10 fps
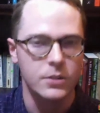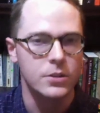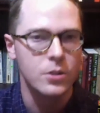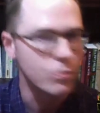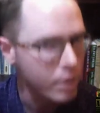do
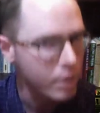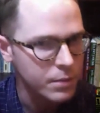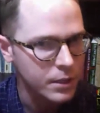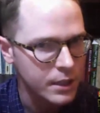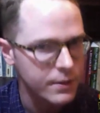you really
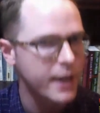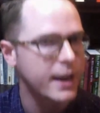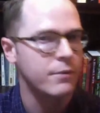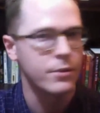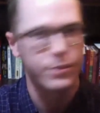believe that?
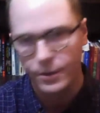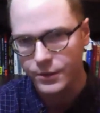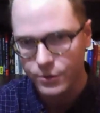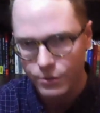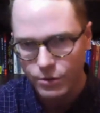Have you thought
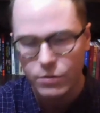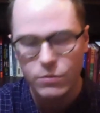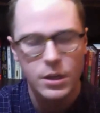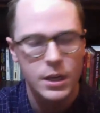this through?